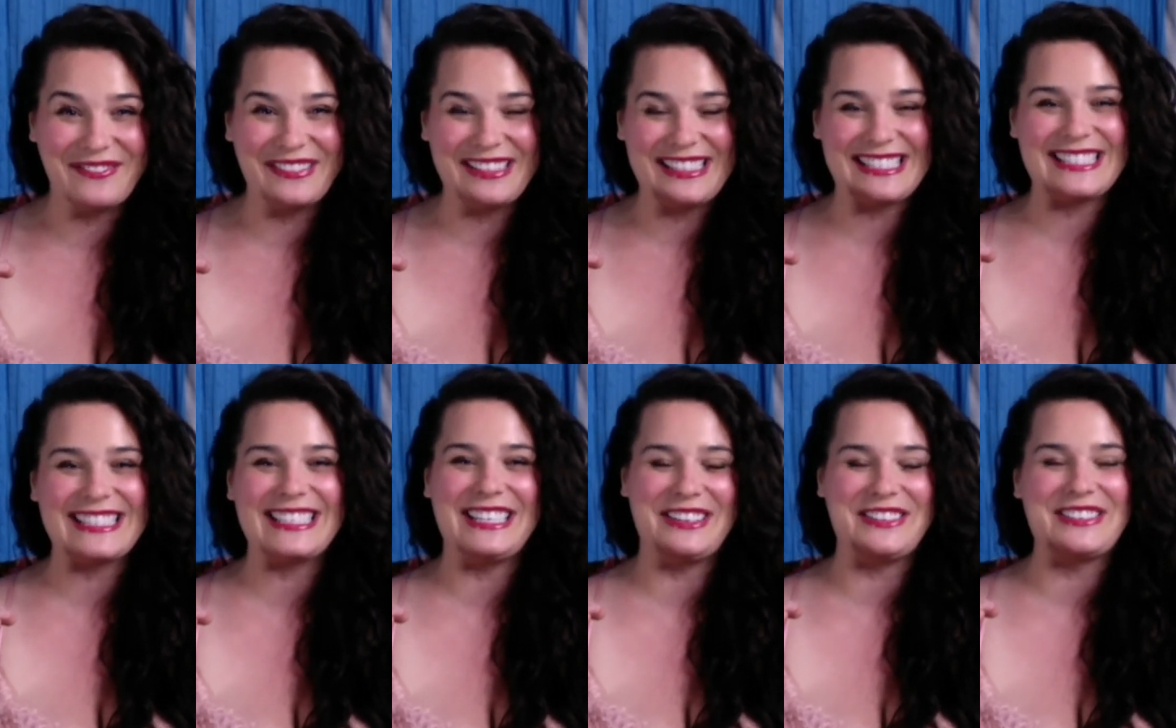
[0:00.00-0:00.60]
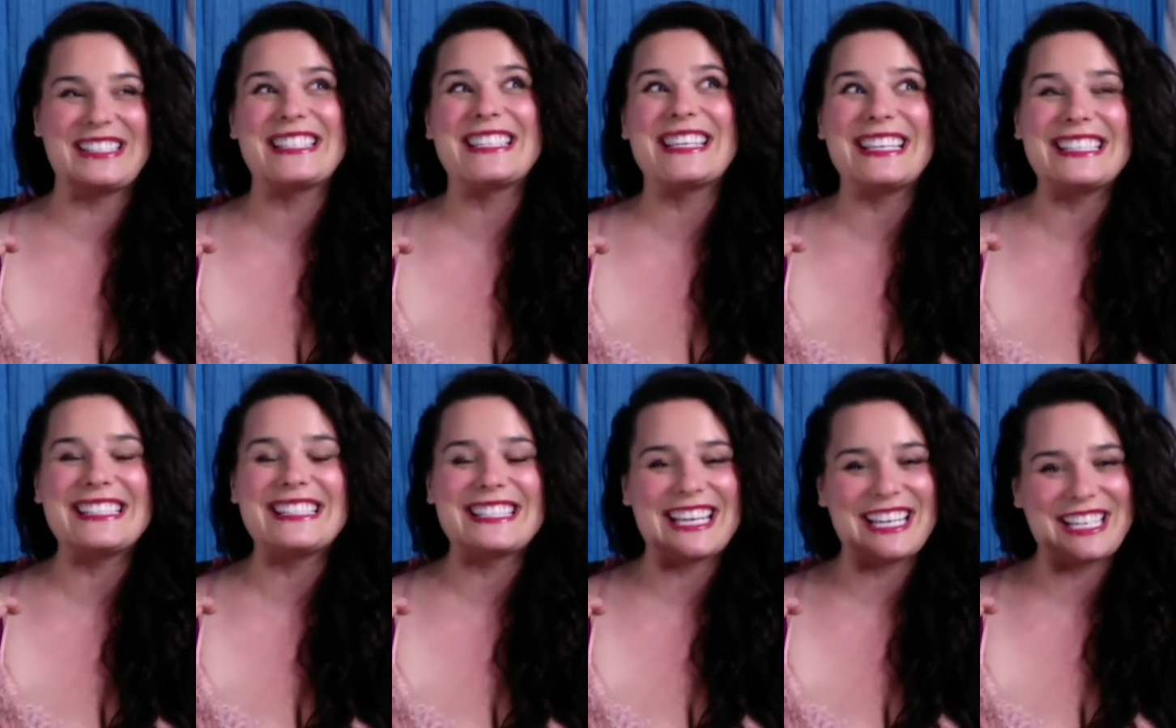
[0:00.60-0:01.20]
It's it's an
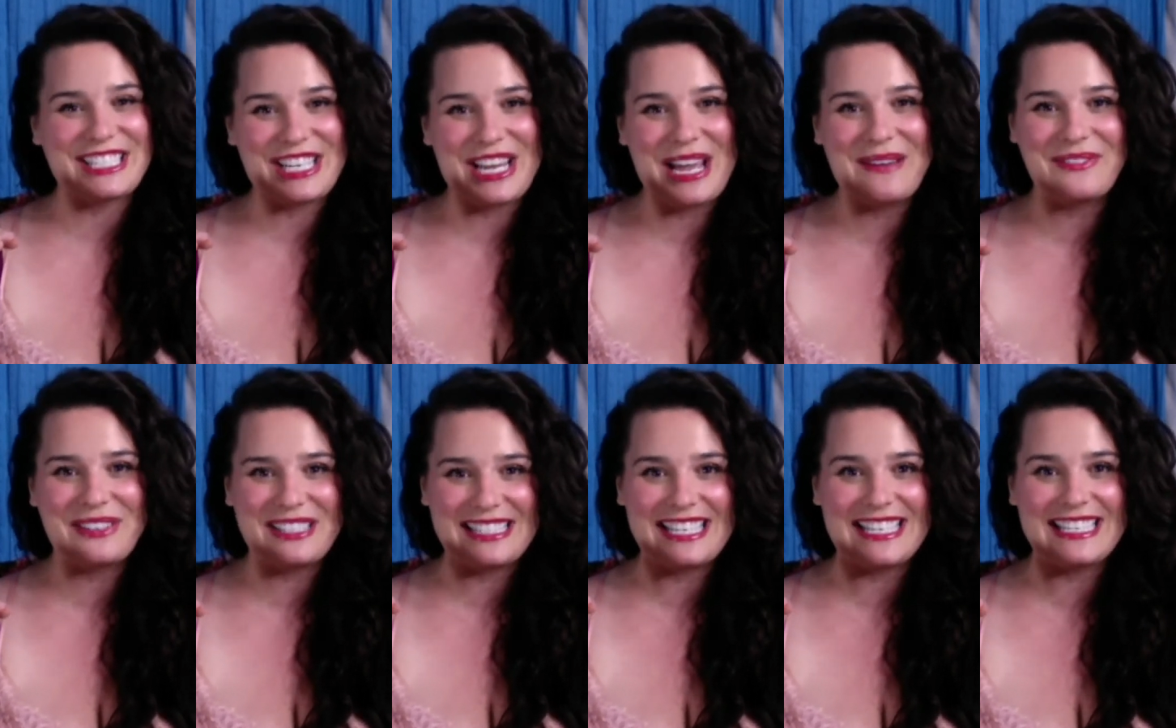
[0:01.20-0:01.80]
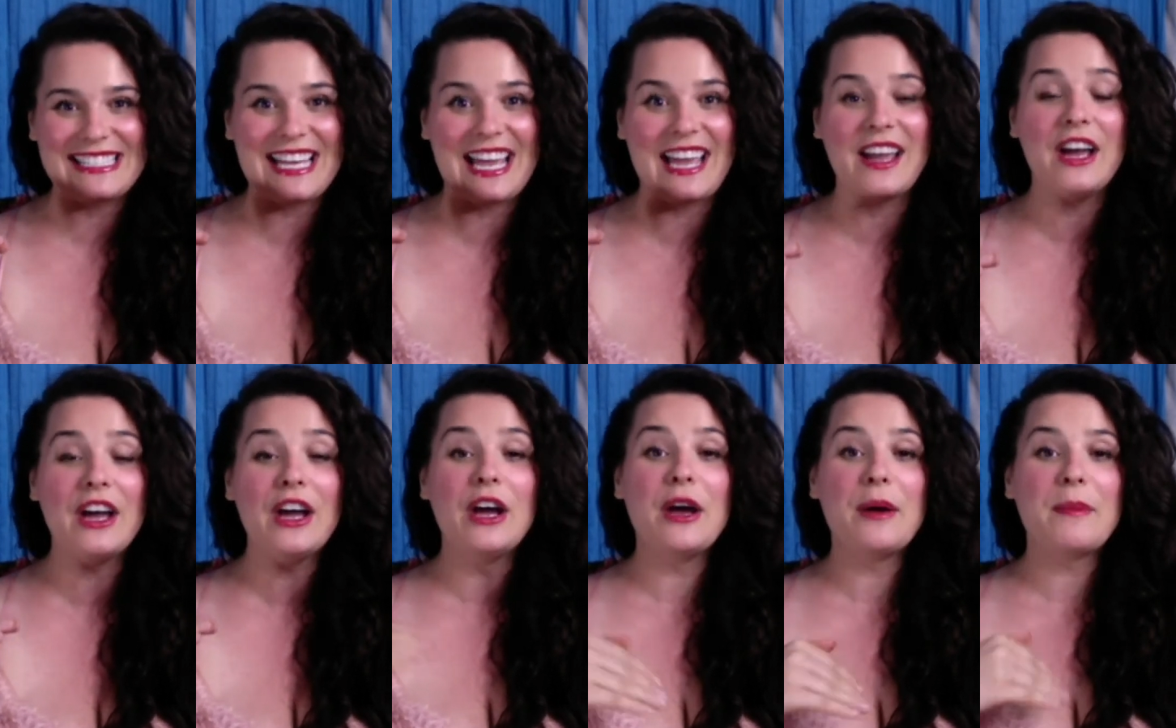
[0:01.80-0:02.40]
inside job, as they say,
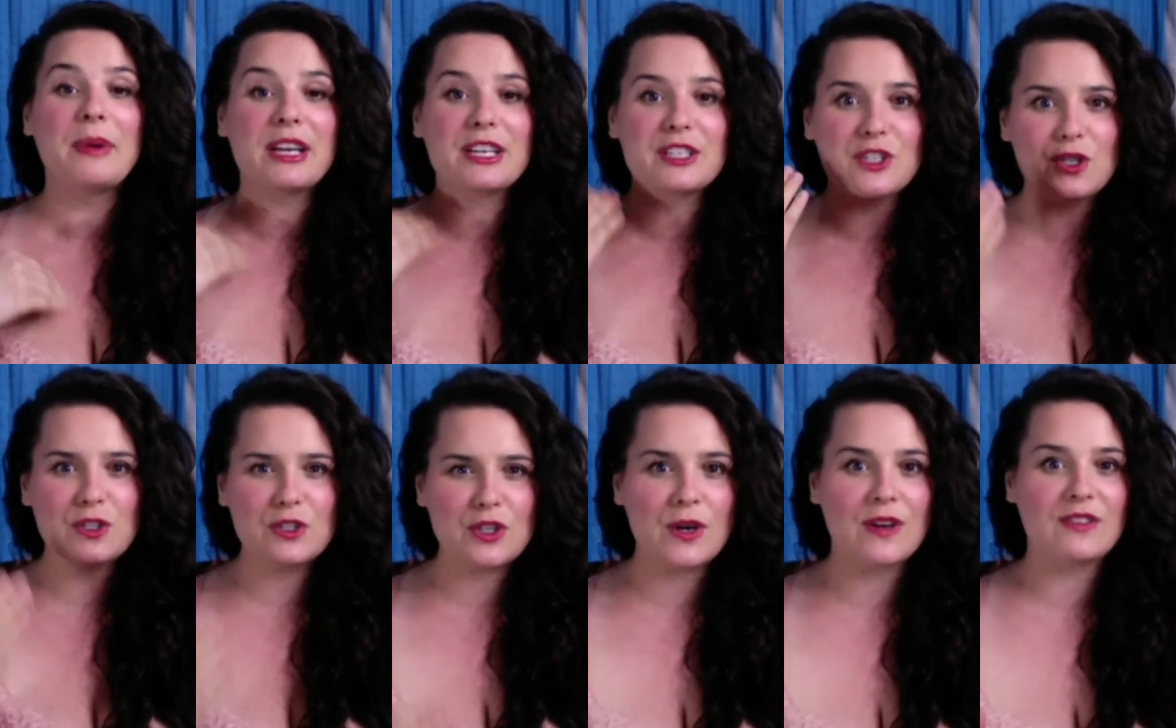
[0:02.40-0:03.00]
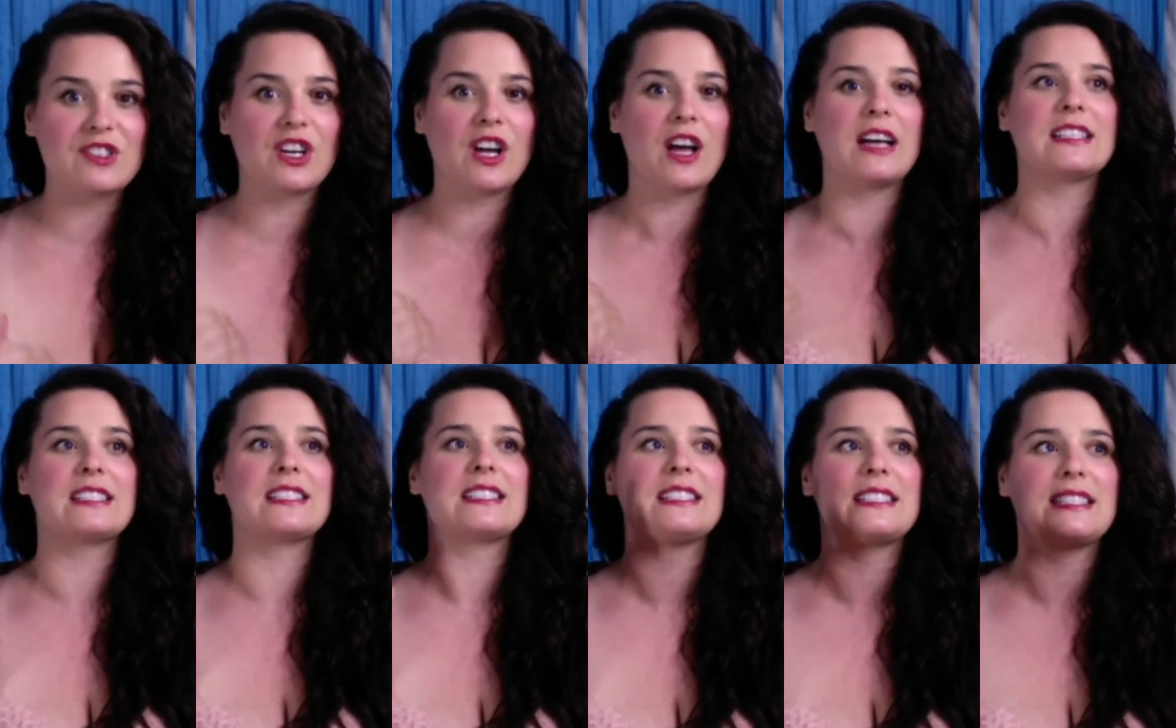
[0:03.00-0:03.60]
because you do have to
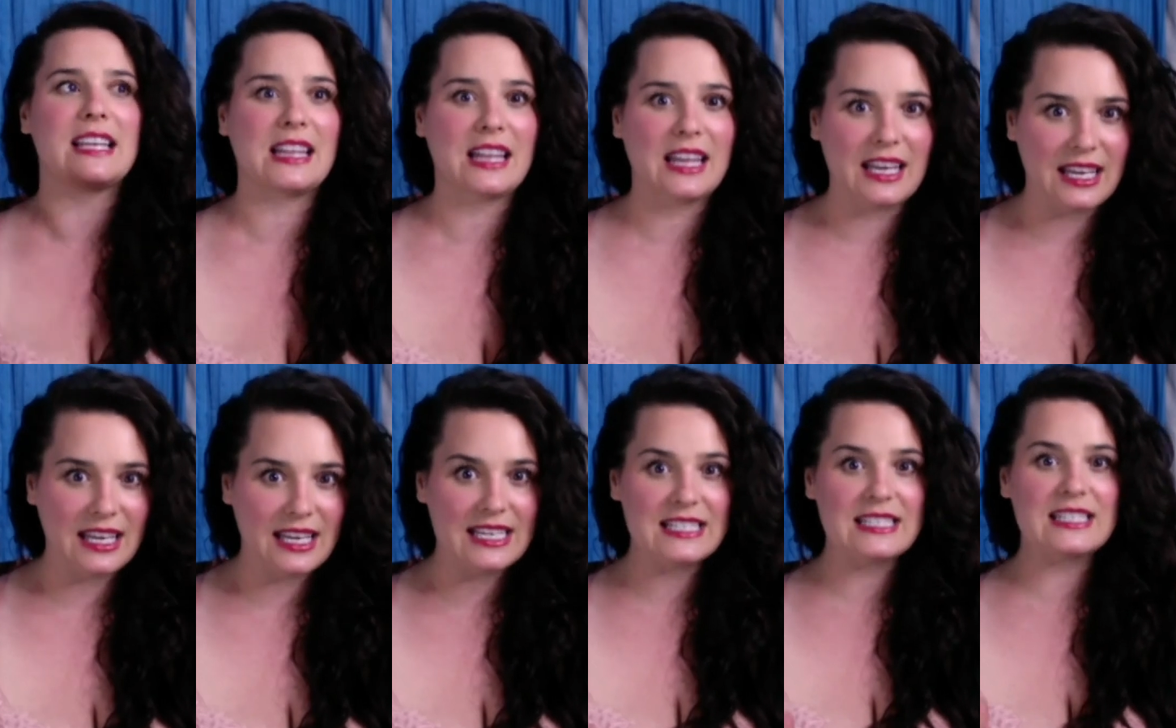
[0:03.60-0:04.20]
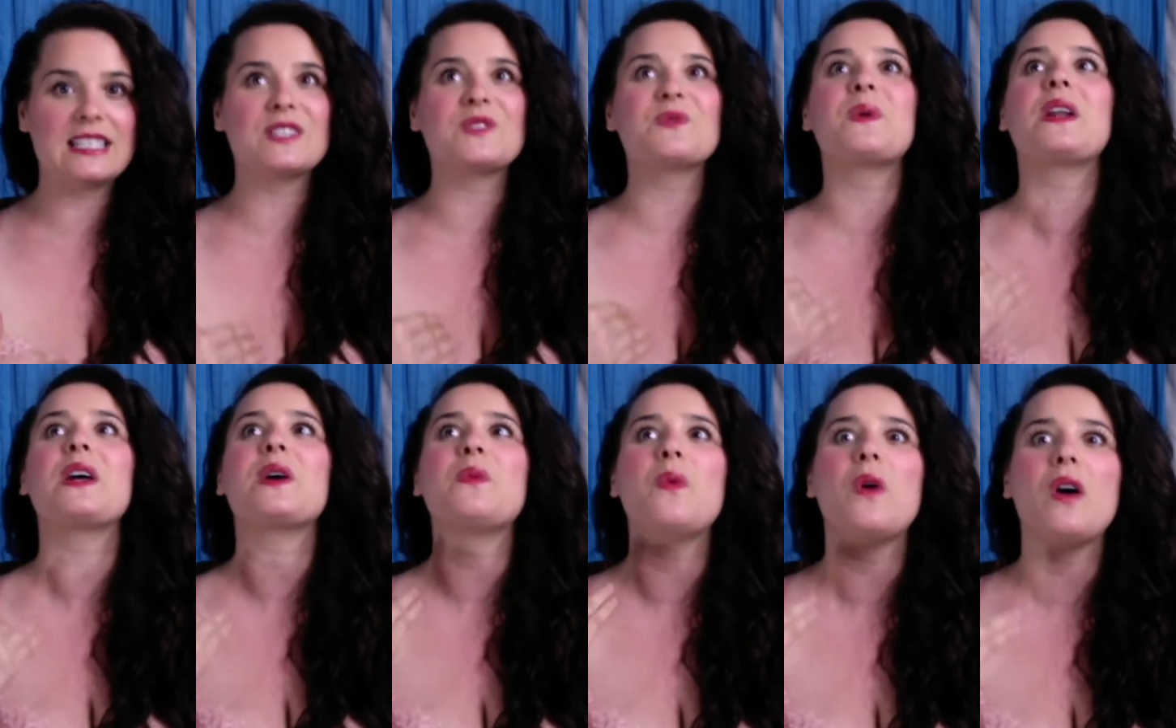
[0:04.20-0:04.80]
constantly say is this what
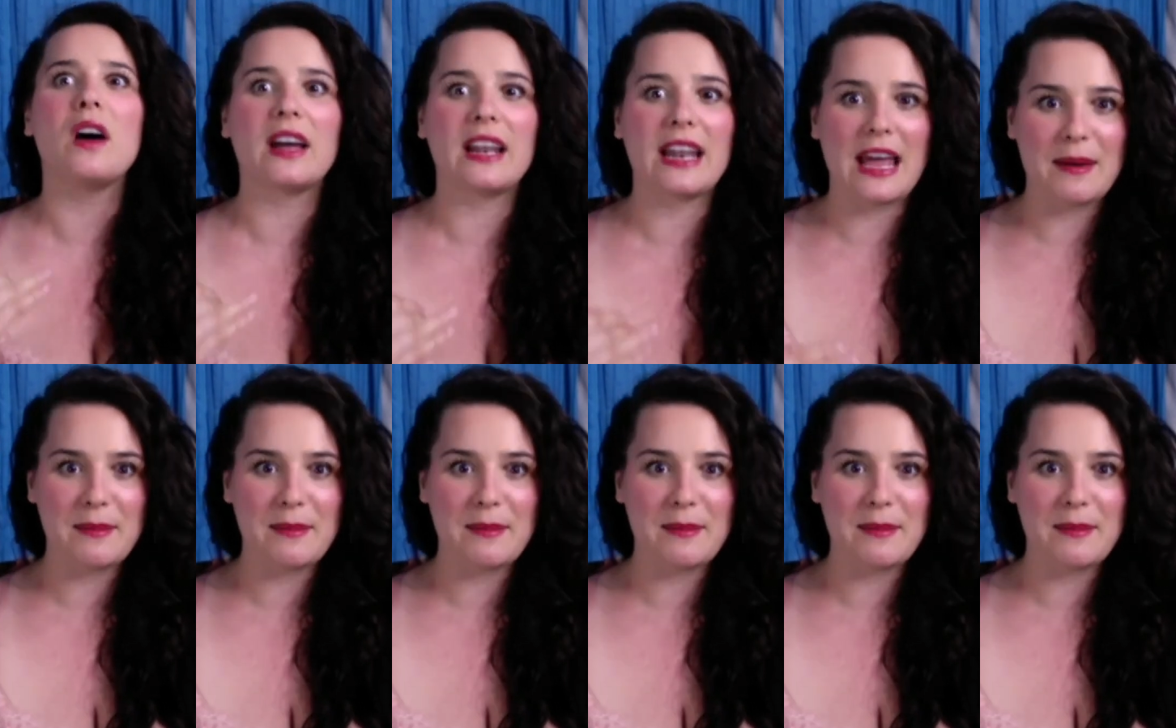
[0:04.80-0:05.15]
I want?